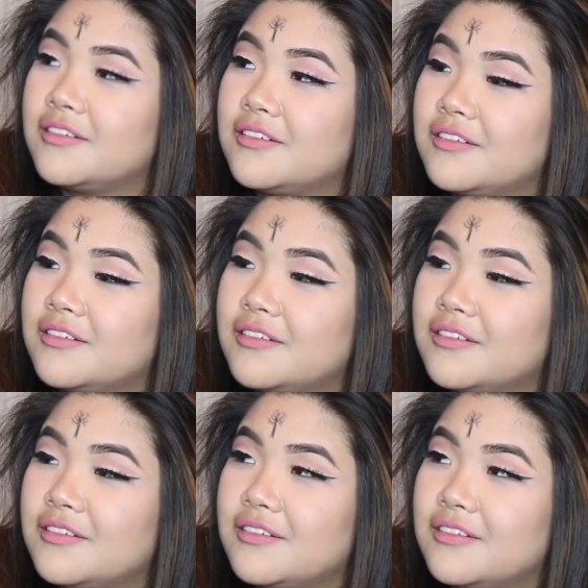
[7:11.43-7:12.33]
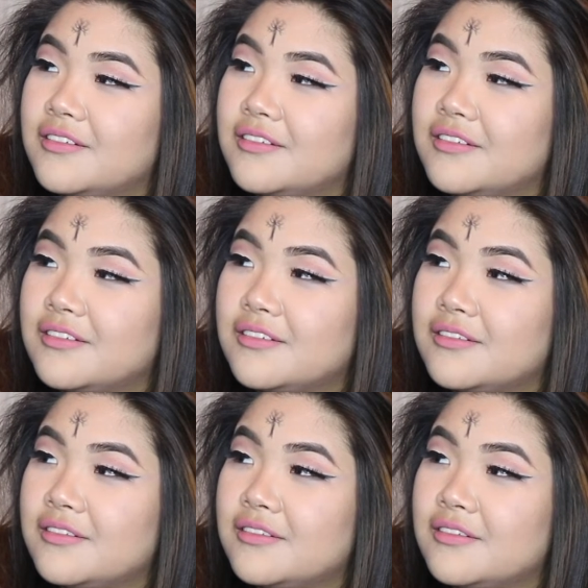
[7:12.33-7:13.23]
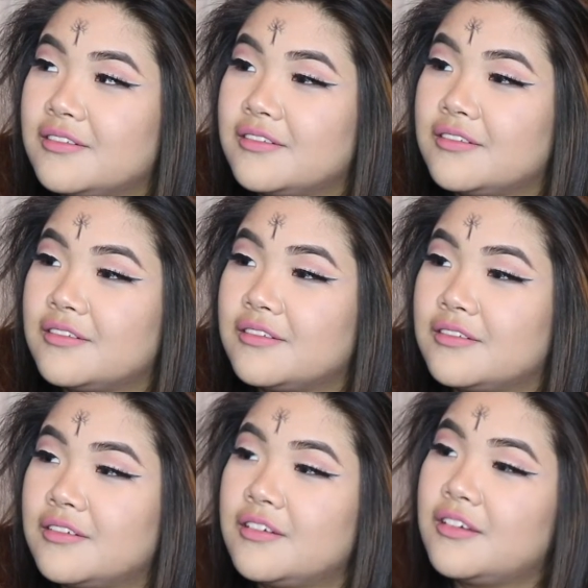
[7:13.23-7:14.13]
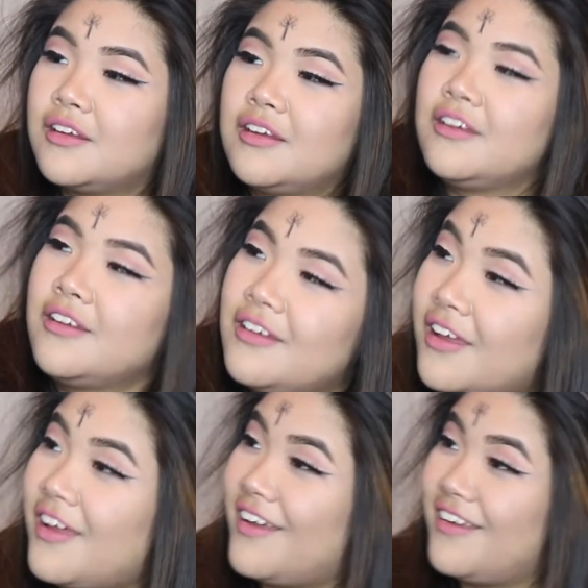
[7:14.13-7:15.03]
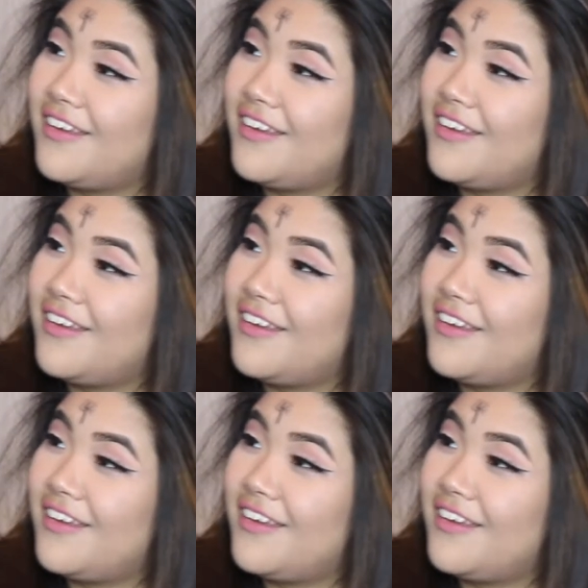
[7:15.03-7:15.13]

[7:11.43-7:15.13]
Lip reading: (no one is talking)